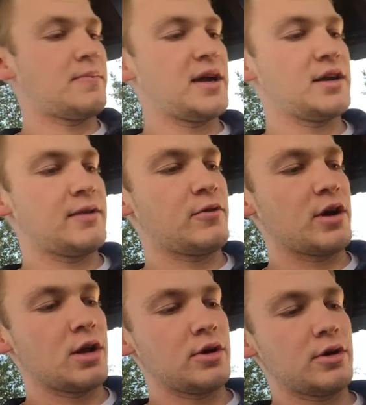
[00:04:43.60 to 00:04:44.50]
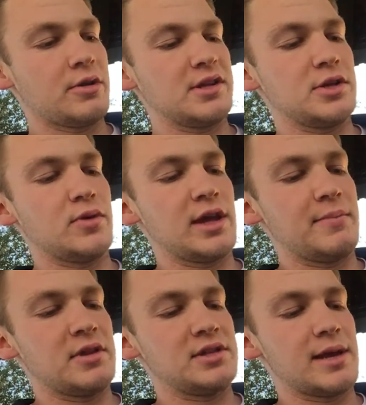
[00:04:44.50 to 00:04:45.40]
Pick a different color unless you want to
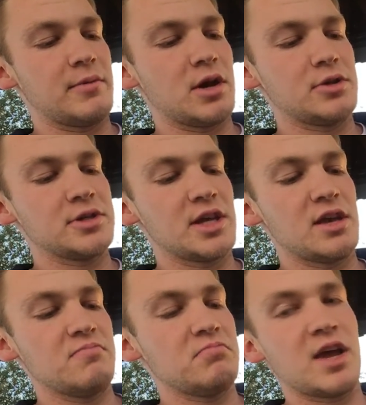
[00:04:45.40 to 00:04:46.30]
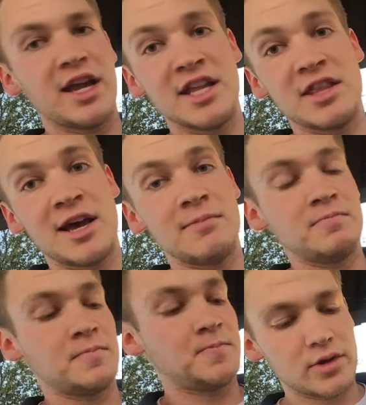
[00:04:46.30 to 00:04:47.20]
keep it the same color scheme. I get that.
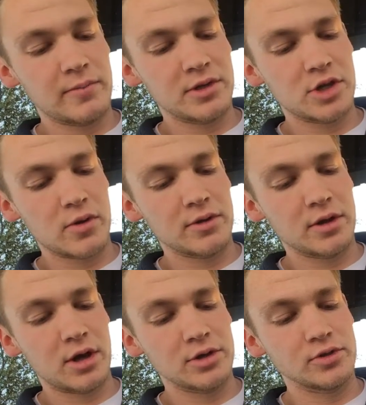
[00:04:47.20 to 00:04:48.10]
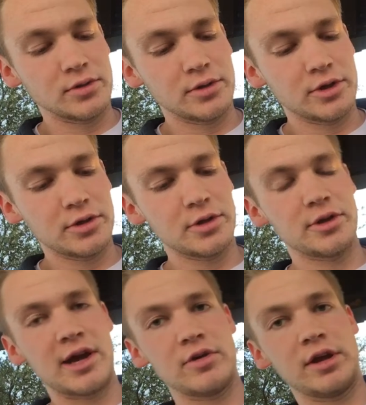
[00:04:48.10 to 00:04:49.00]
So I'm gonna start with the nostrils. Hers
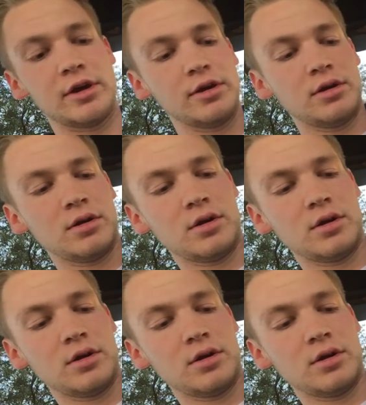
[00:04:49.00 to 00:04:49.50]
are down here.